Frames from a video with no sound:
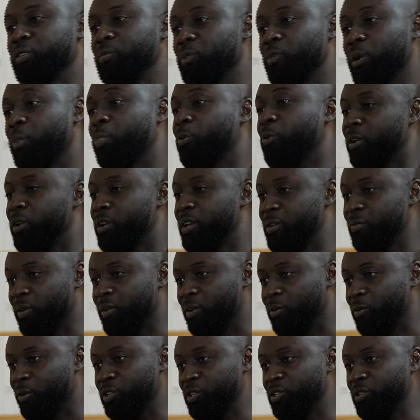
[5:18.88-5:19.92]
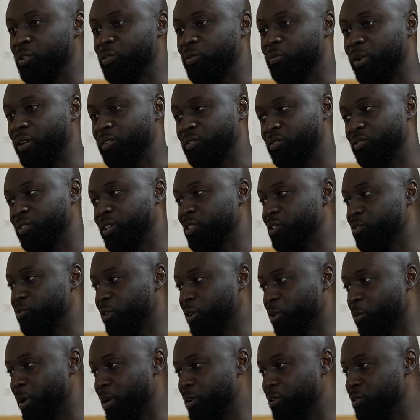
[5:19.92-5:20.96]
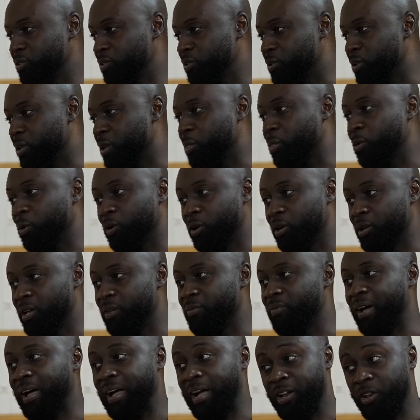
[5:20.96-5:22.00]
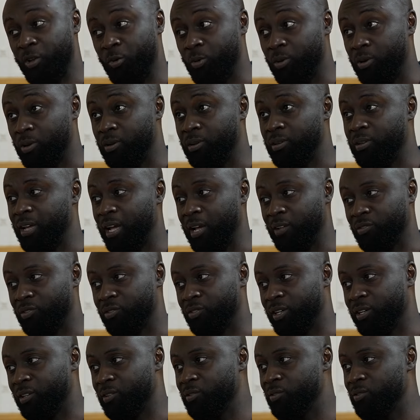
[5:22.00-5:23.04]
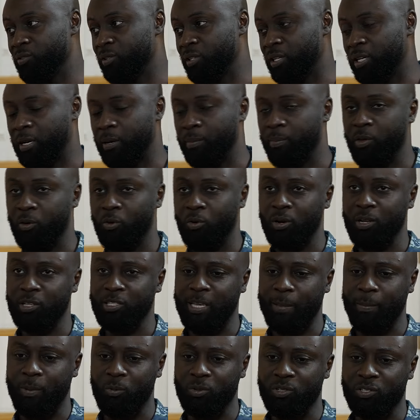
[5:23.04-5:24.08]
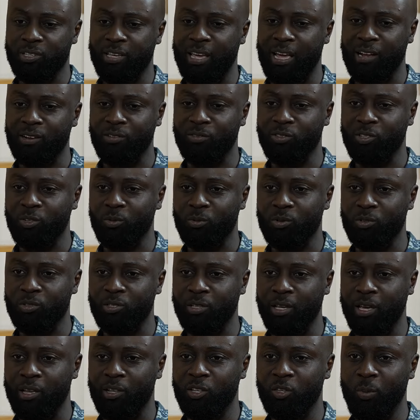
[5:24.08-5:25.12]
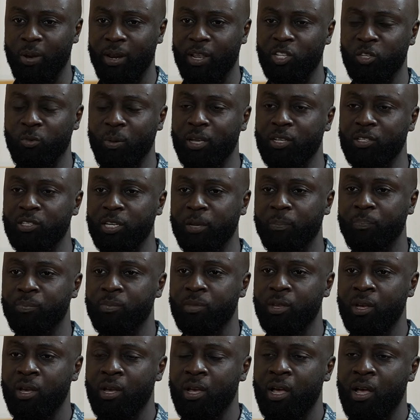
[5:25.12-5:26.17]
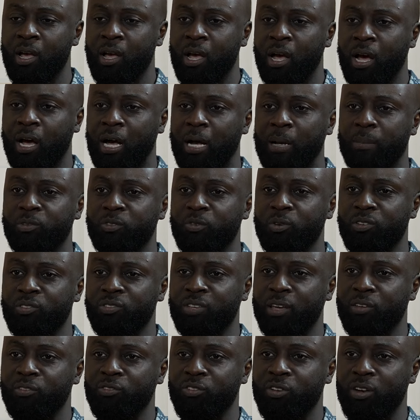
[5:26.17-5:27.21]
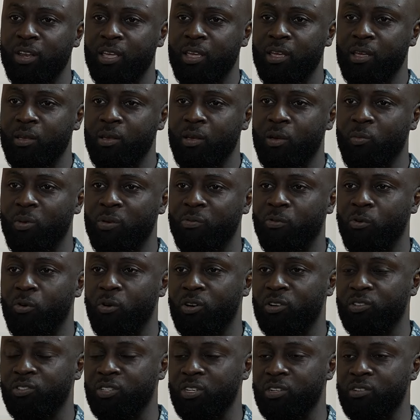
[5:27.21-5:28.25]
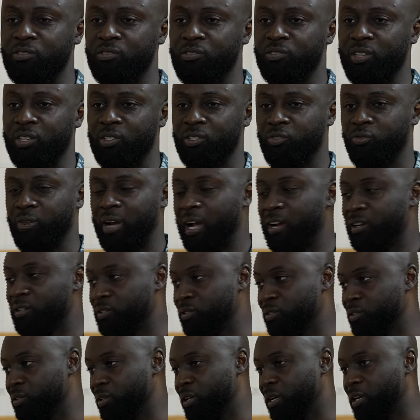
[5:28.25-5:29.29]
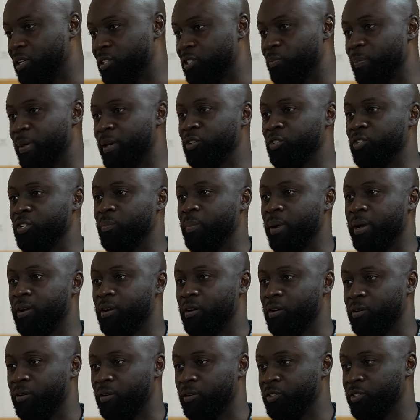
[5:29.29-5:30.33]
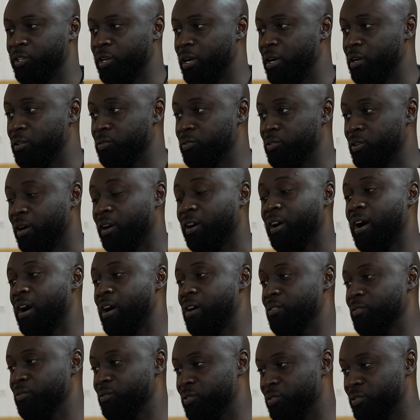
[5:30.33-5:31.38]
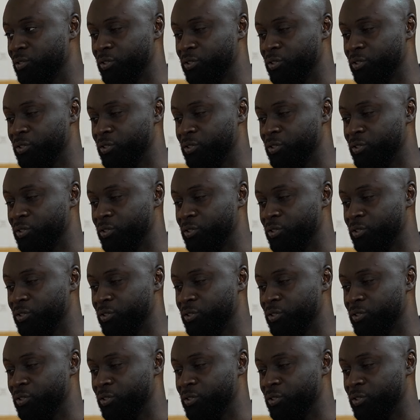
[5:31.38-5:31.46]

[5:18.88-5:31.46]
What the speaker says: the 39th iteration of Exercise Tradewinds, the 39th annual exercise. The only time it was canceled was in 2020. So essentially, we focus on six tracks, as mentioned by Colonel Charles, or Karels,